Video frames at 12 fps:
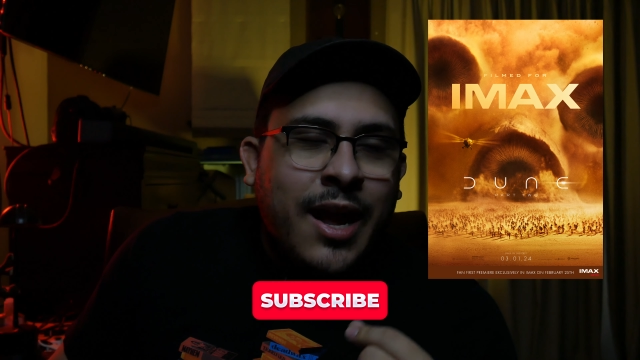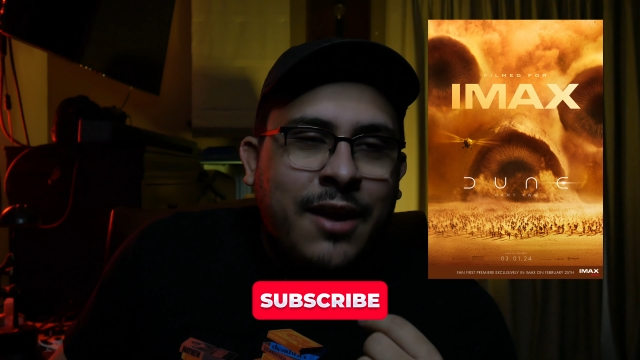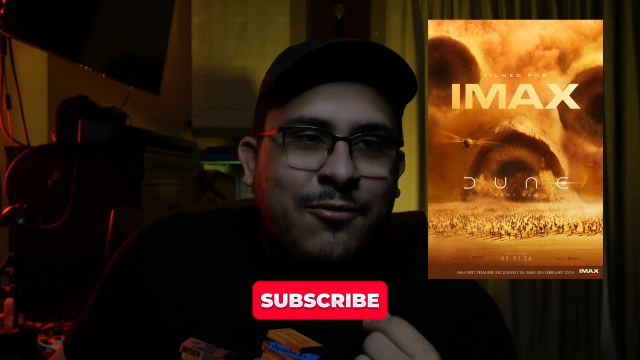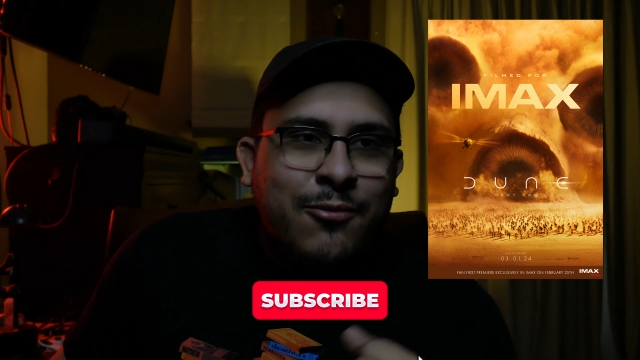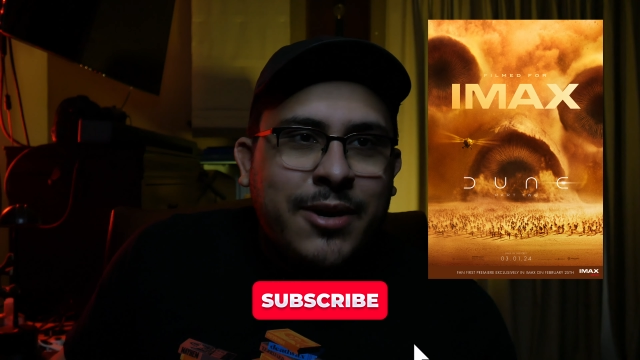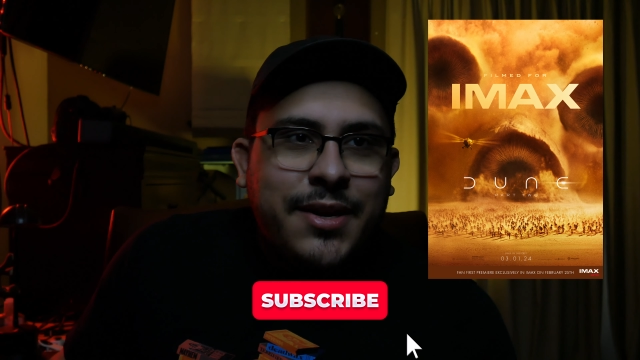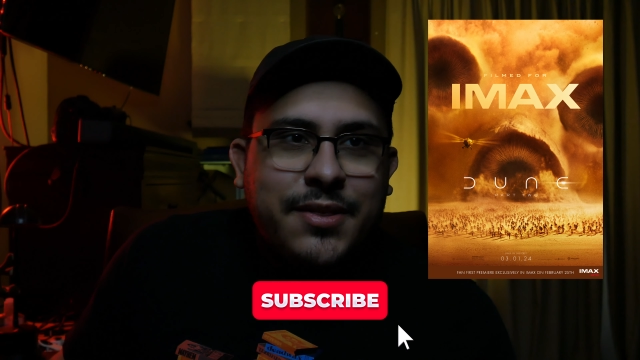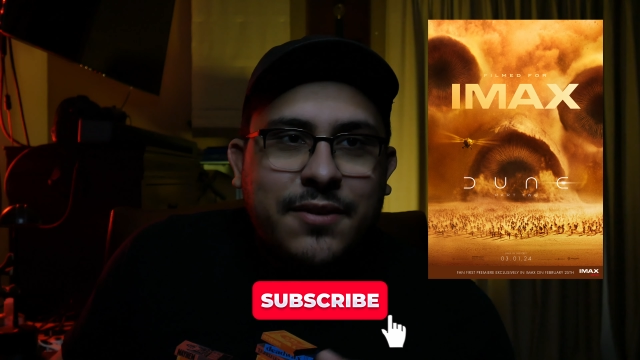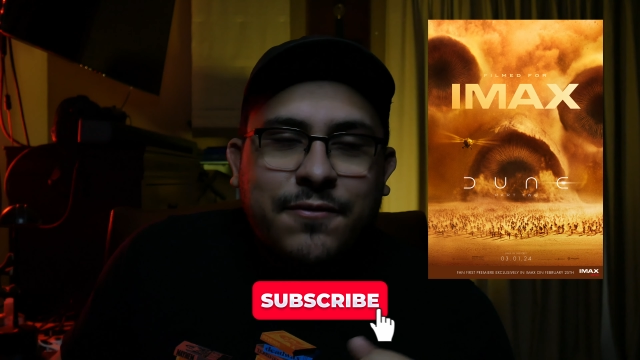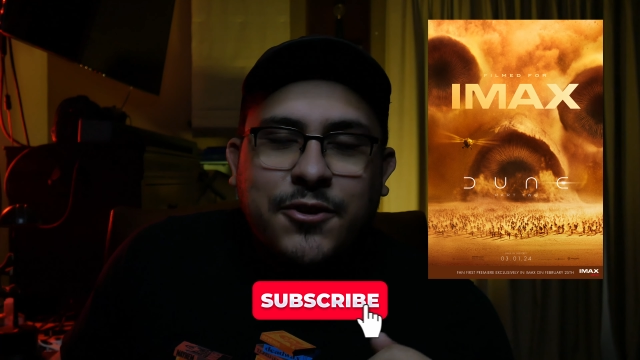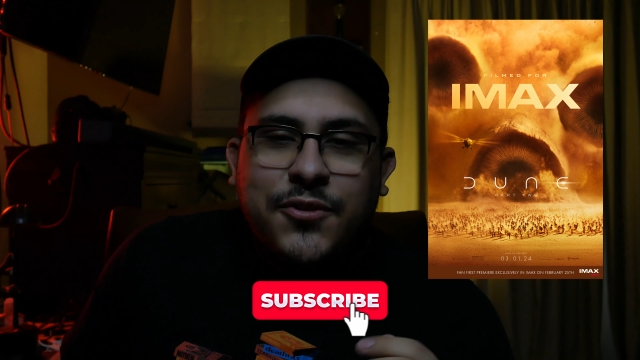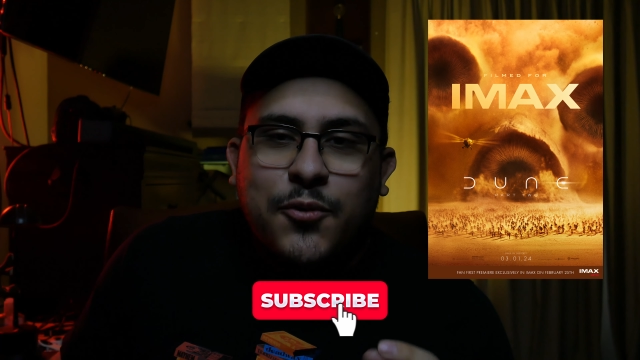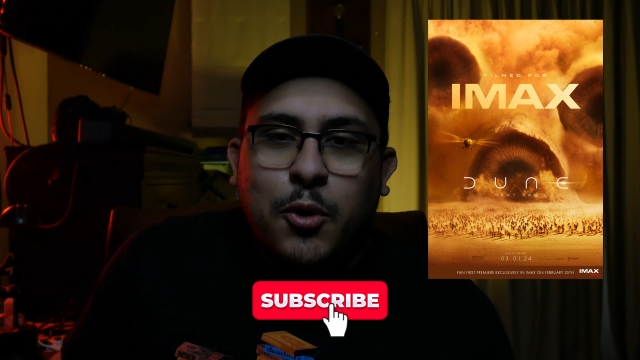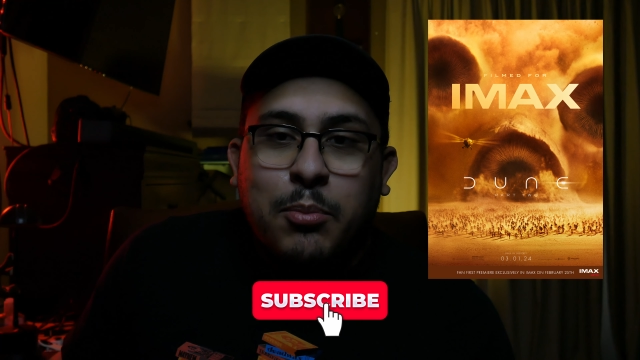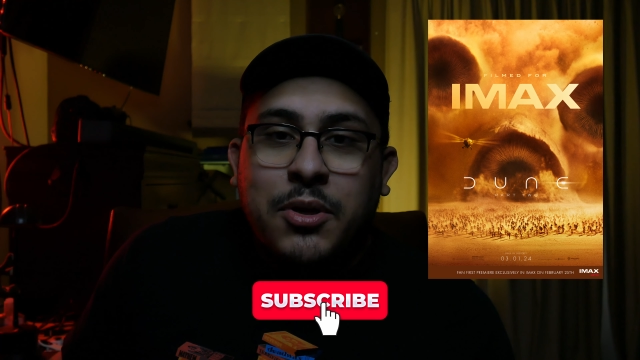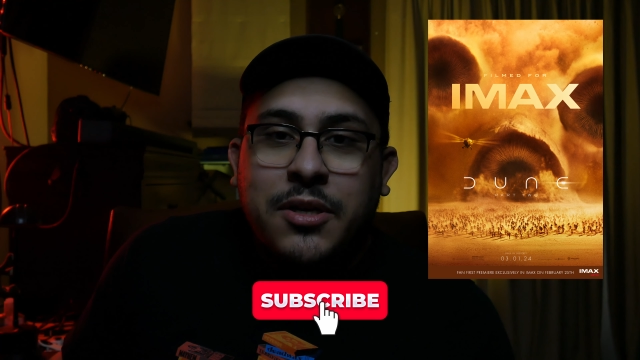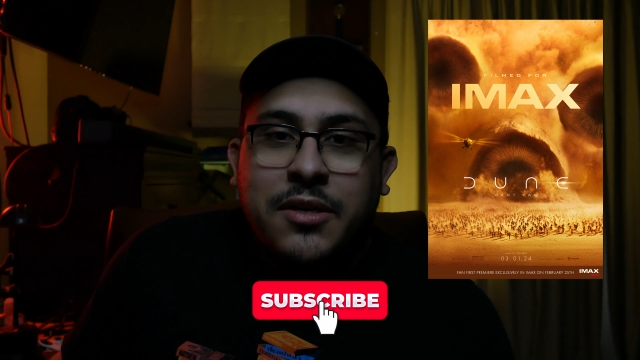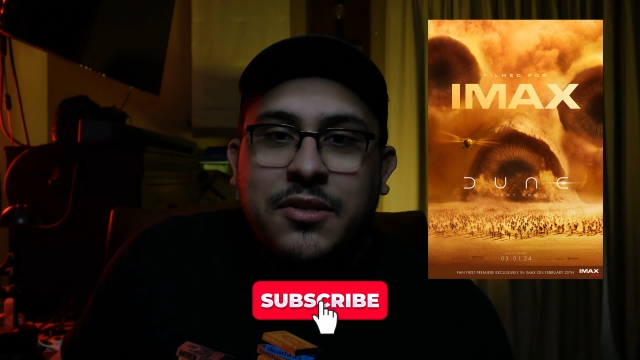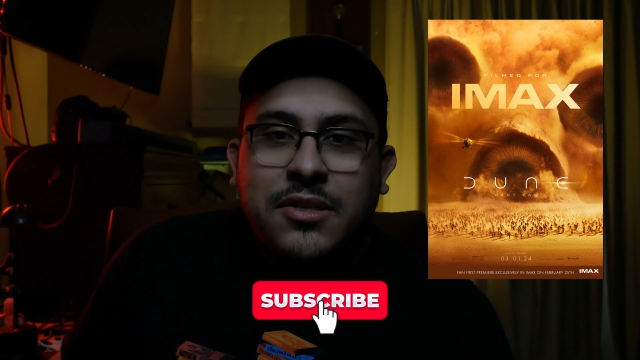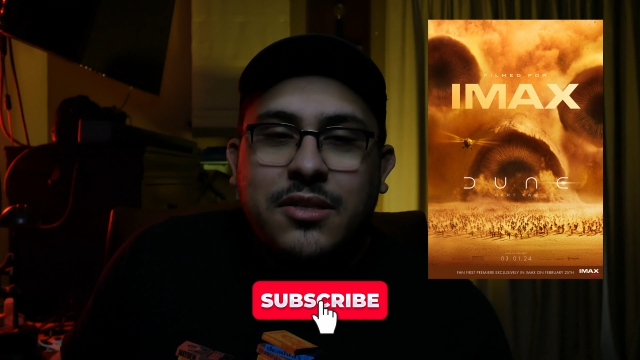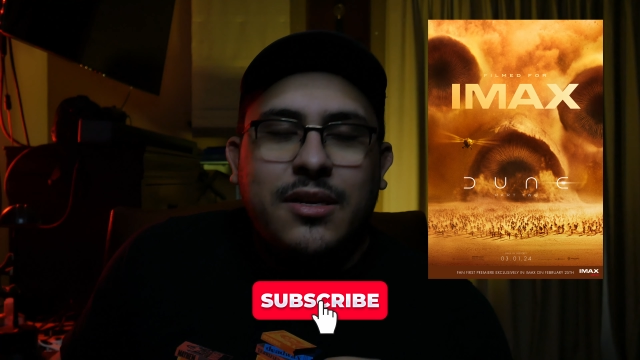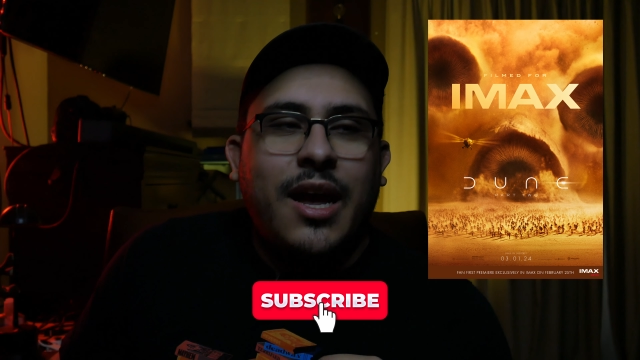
I've read the first four books.